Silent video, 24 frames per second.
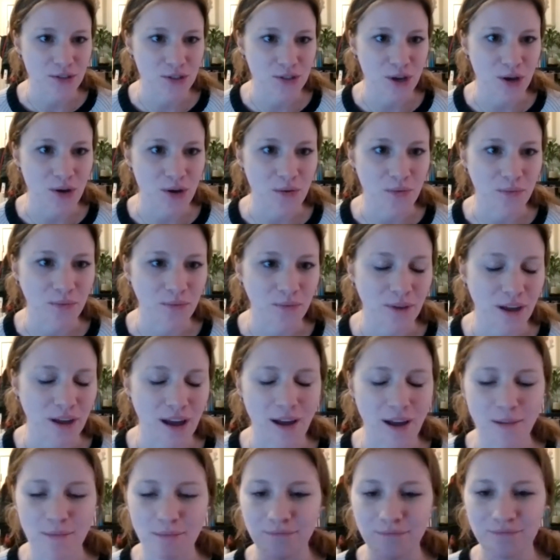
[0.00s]
So
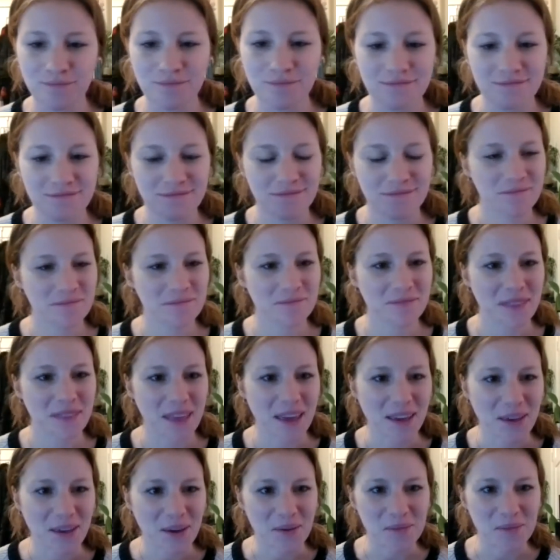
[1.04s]
um,
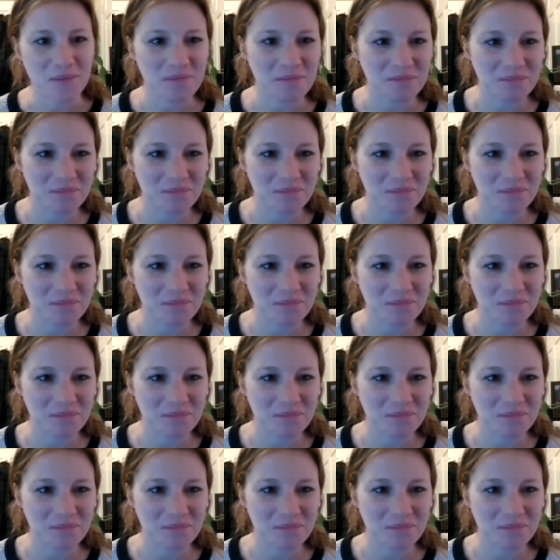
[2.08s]
thank you.